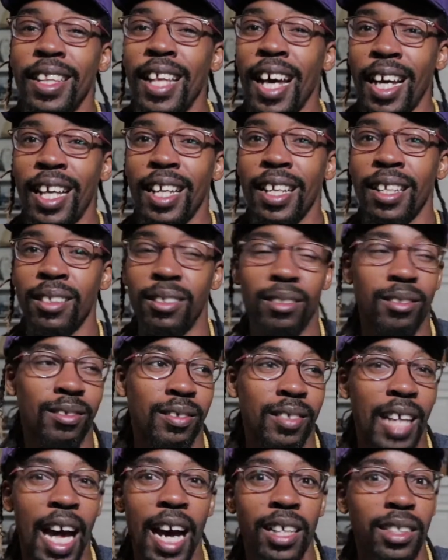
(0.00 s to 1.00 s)
that can
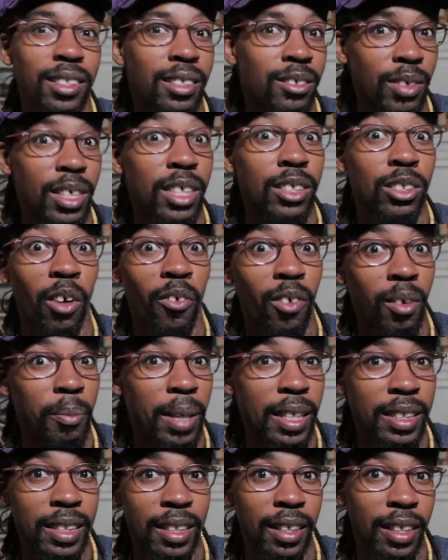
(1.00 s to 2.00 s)
knock trees over,
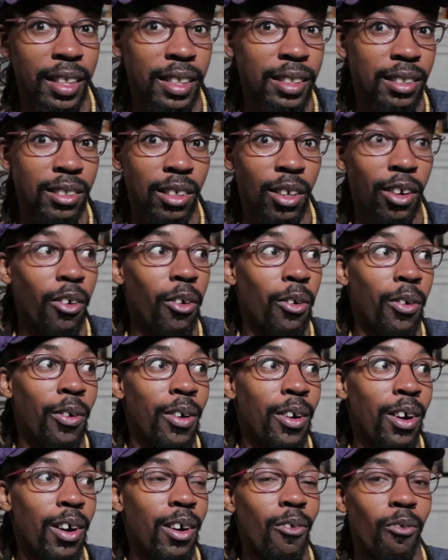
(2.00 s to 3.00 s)
basically. So
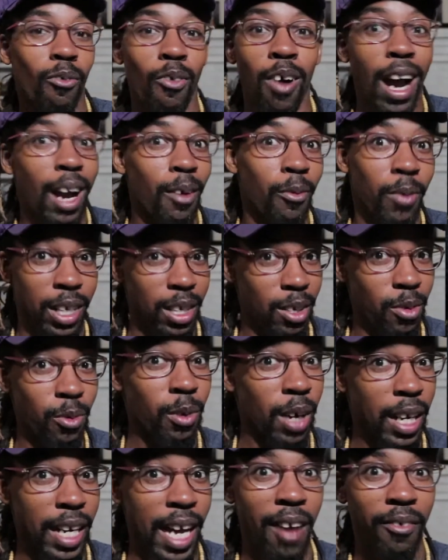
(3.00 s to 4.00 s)
why wouldn't you
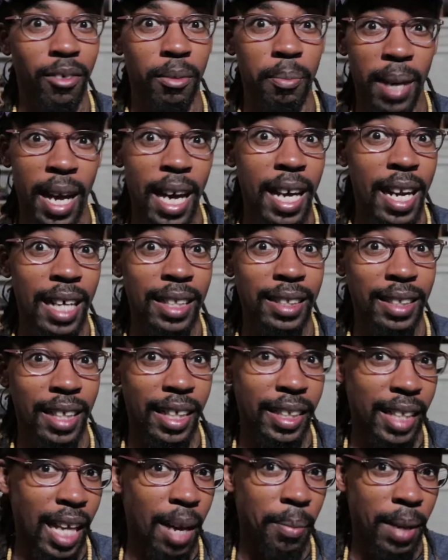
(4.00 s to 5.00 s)
want to have a badass
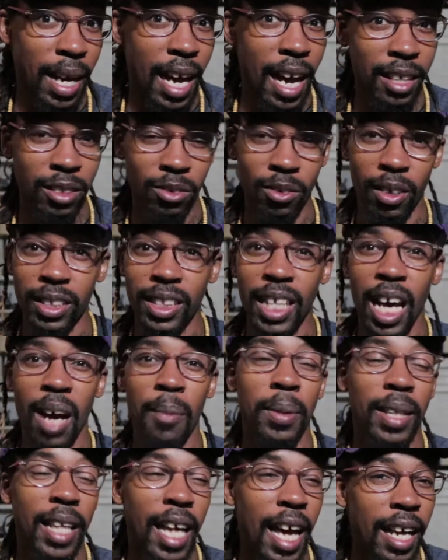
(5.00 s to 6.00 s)
like that behind you? On
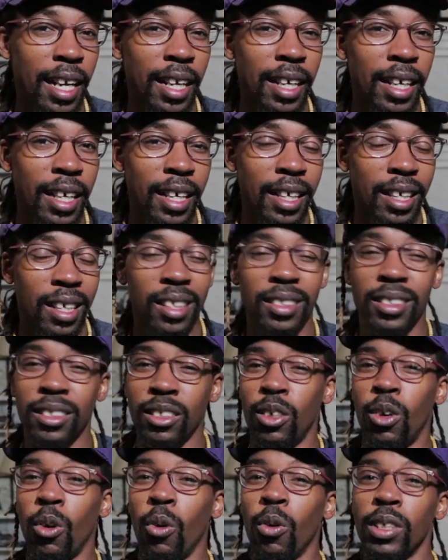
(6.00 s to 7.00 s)
top of that, it's
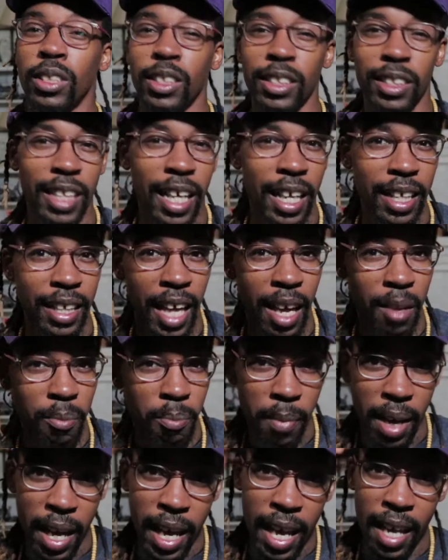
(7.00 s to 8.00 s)
gorgeous. That
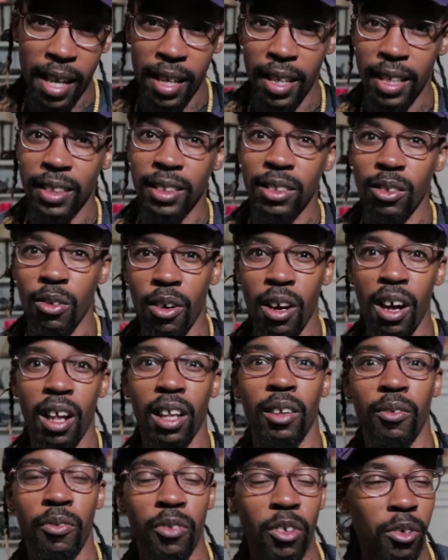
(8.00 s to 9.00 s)
mane is so
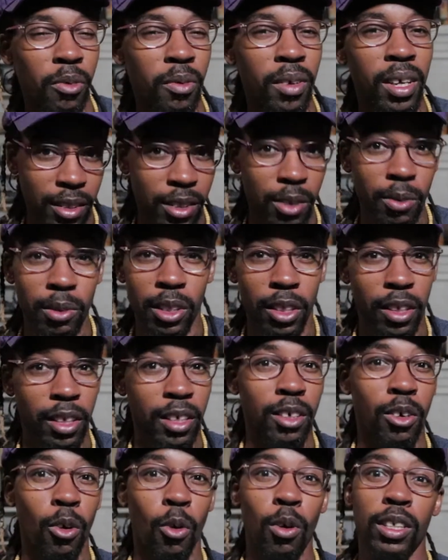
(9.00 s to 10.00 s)
colorful. You
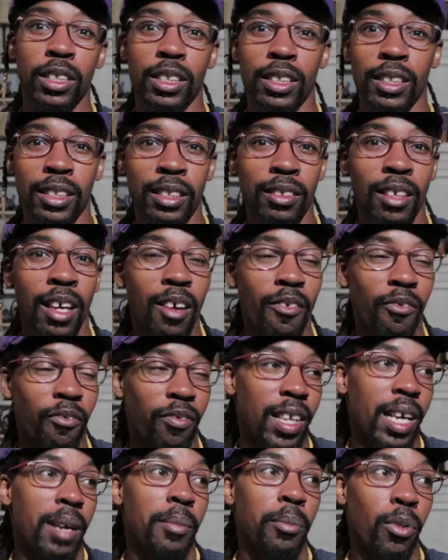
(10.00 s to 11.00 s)
look gorgeous,
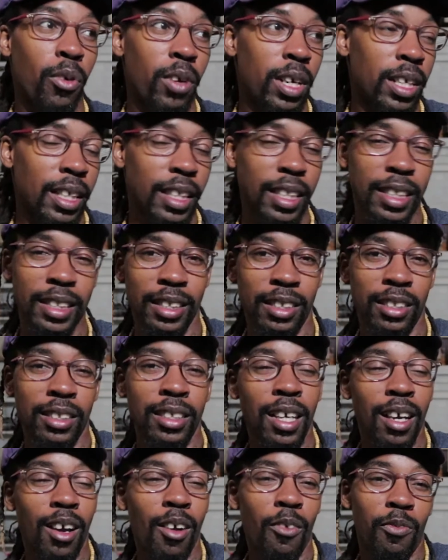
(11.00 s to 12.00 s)
flamboyantly, just
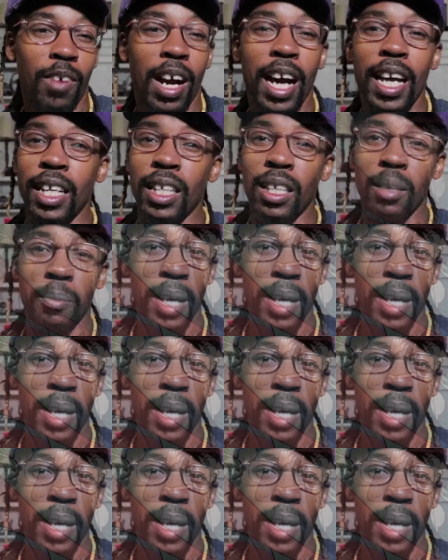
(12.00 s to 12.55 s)
riding the